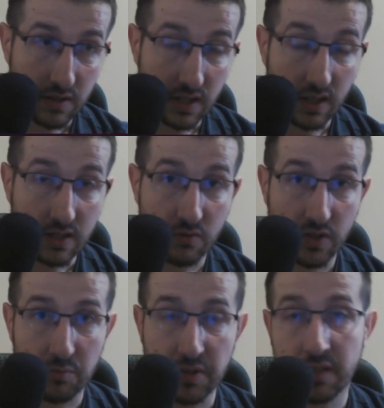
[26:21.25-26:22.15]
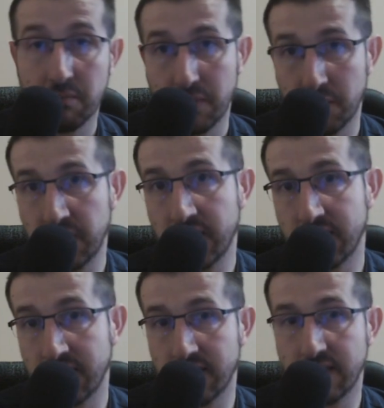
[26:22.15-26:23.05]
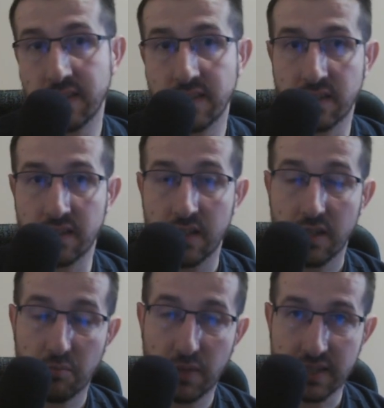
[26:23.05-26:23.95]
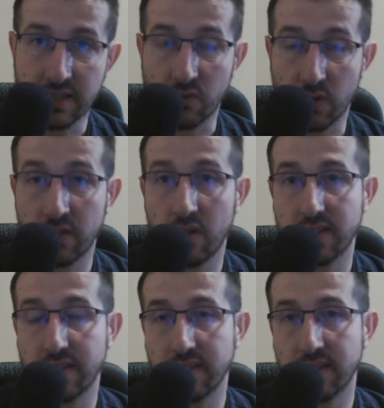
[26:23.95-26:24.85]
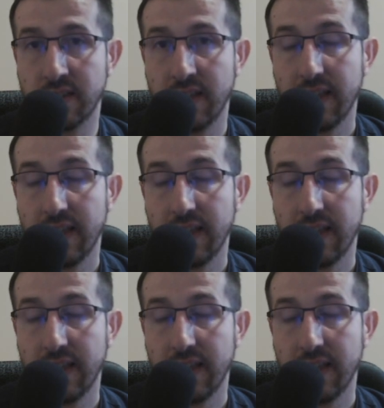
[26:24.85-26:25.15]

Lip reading: a lot of RP, maybe not in this season, but in a regular season,